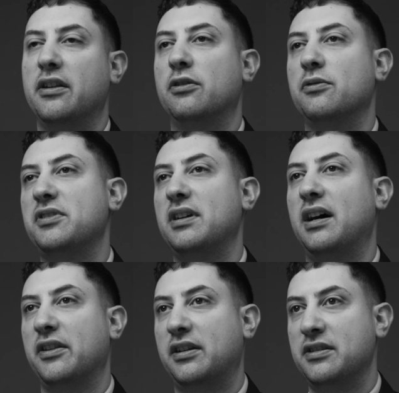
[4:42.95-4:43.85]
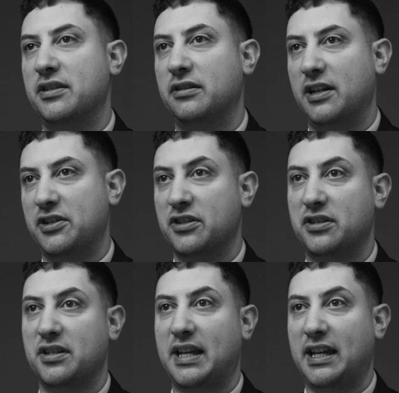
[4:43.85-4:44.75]
There are also other considerations
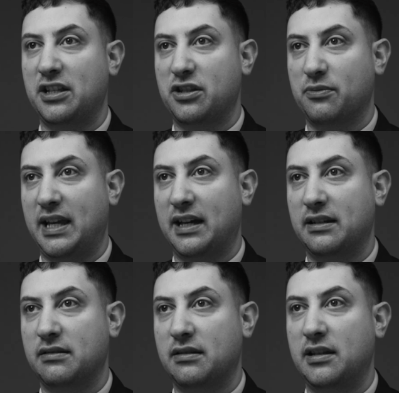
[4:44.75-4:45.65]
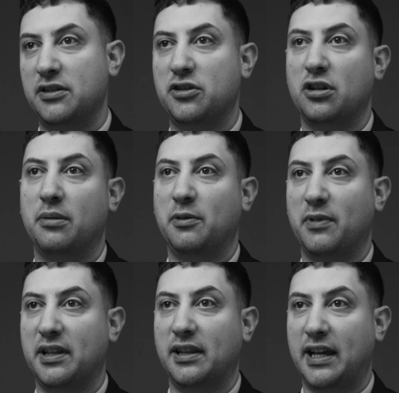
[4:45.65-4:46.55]
to take into account in determining
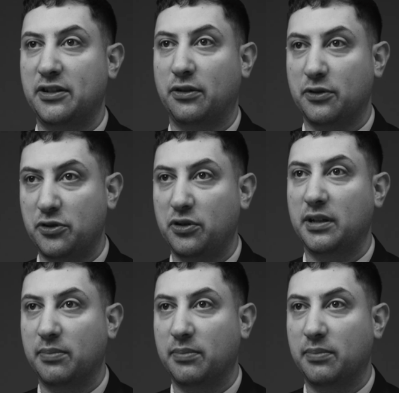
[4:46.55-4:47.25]
whether landholder duty